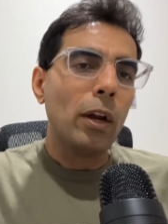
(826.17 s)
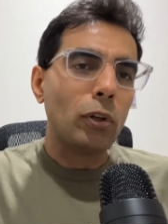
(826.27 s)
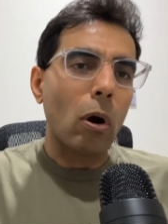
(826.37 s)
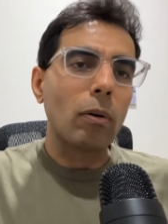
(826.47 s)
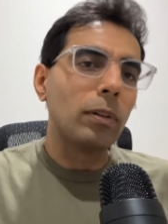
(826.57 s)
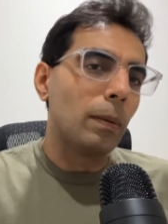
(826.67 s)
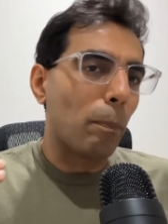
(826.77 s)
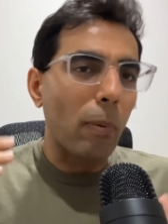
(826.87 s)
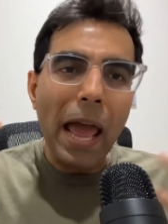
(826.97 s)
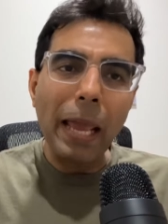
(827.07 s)
talk to the
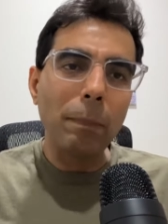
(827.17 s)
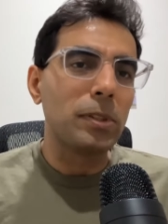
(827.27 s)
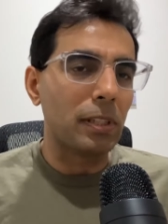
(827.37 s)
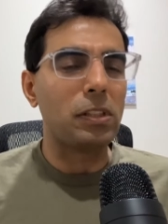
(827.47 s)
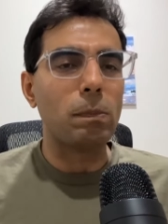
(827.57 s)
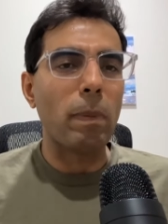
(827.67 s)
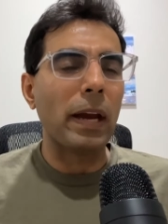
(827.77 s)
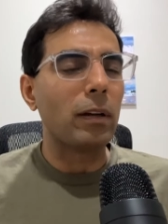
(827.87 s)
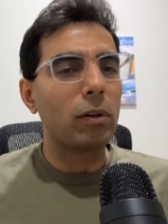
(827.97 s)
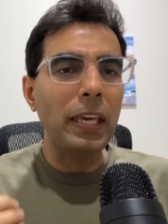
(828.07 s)
prime
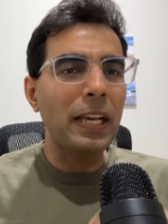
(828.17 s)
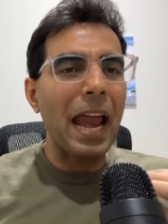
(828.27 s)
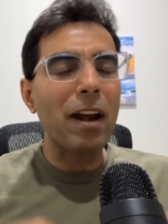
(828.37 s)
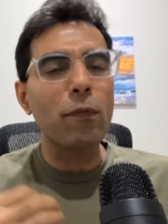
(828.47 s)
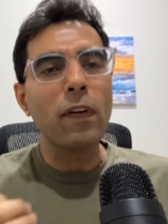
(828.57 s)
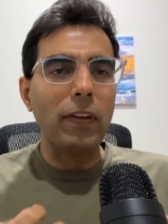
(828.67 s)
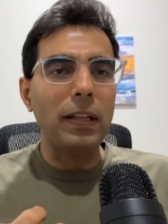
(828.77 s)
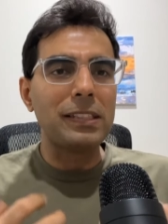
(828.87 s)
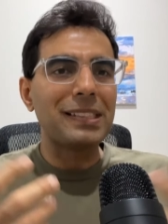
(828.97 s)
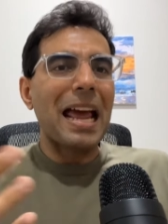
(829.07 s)
suspect, he kind of
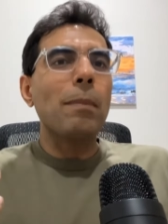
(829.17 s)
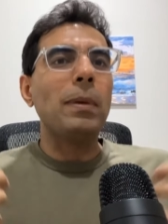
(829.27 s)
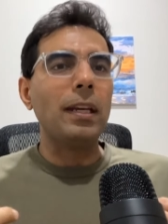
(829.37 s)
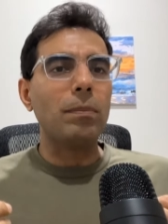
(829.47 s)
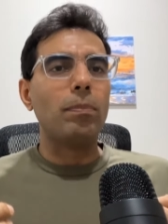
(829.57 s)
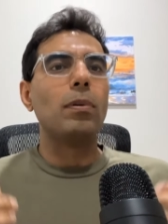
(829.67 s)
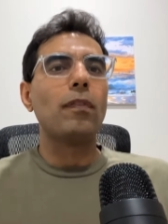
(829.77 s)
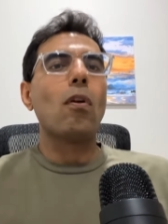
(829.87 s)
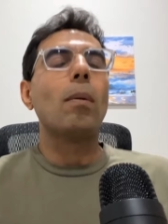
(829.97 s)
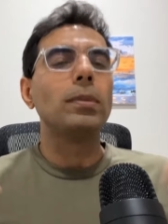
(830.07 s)
feels stymied
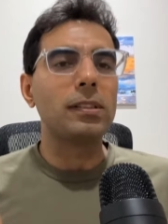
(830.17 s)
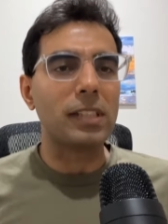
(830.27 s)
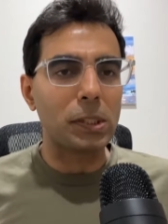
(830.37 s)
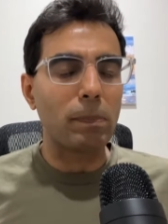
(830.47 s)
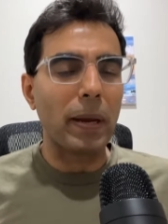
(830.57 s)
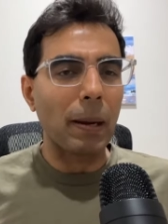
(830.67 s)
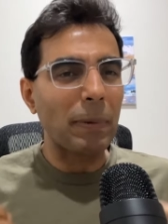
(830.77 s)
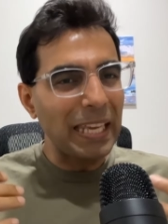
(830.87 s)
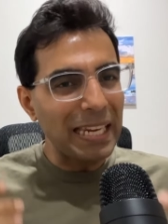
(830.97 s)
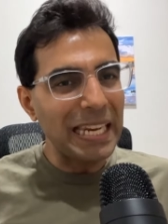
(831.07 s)
from the suspect. I
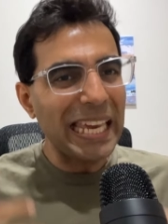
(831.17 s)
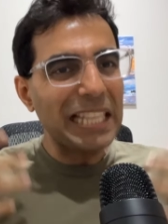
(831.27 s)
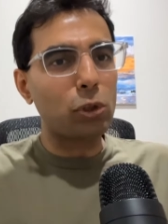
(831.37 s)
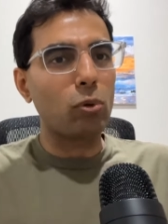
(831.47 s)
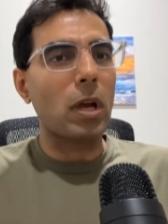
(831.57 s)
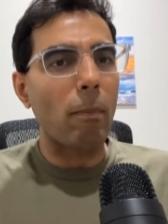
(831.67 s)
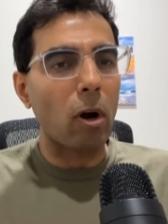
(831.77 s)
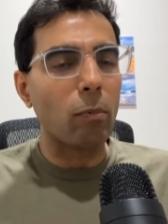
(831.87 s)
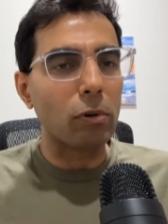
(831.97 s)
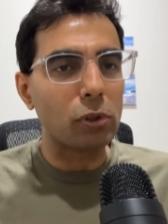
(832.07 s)
mean, he needs to come
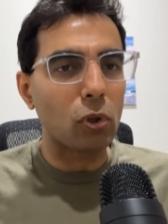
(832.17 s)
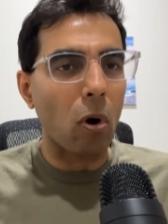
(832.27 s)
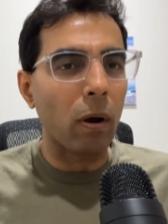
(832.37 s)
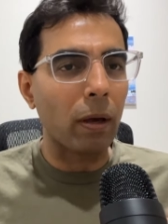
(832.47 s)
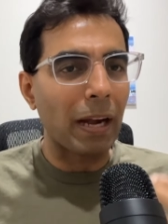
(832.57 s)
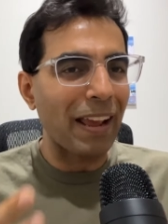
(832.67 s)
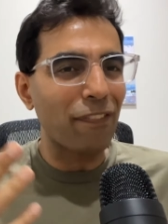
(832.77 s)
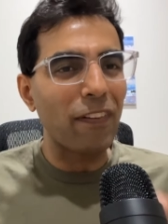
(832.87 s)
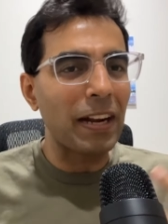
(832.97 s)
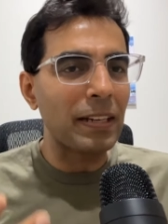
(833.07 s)
on more stronger, and I
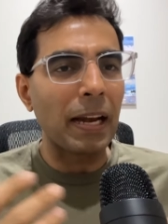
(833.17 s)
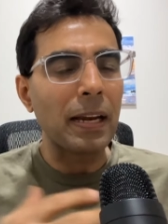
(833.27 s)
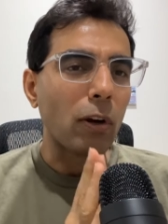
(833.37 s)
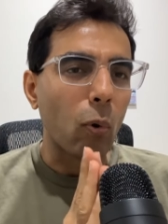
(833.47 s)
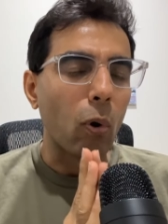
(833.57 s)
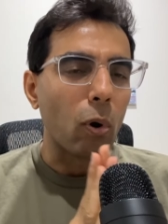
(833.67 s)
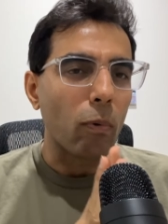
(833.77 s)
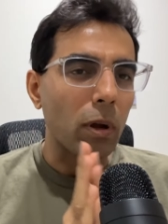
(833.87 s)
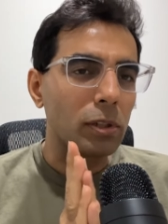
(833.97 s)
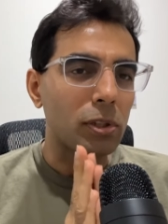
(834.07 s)
felt that role
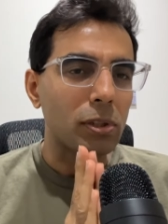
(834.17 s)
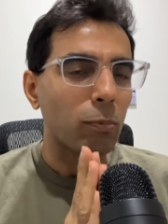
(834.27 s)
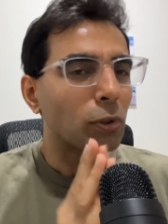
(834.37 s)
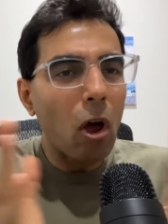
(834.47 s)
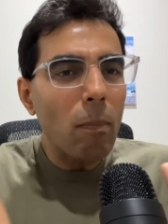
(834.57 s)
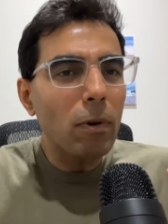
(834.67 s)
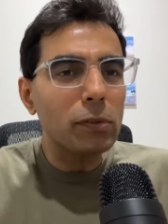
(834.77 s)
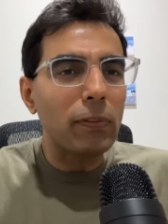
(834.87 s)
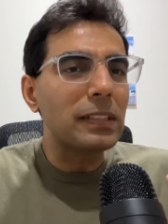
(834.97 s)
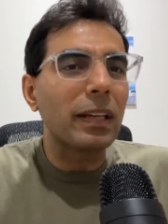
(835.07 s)
was was
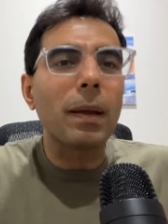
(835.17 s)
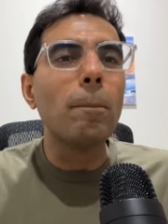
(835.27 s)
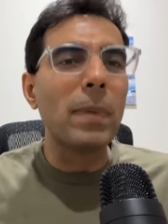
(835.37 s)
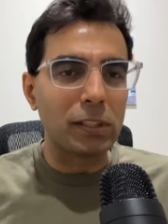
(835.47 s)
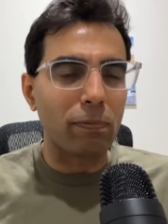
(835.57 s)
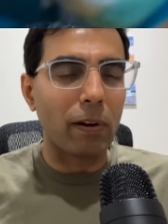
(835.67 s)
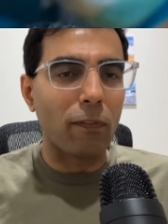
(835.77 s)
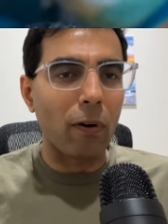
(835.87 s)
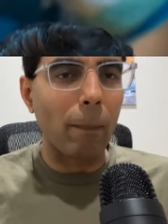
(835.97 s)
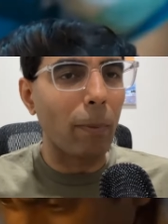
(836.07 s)
almost feels like a misfit for him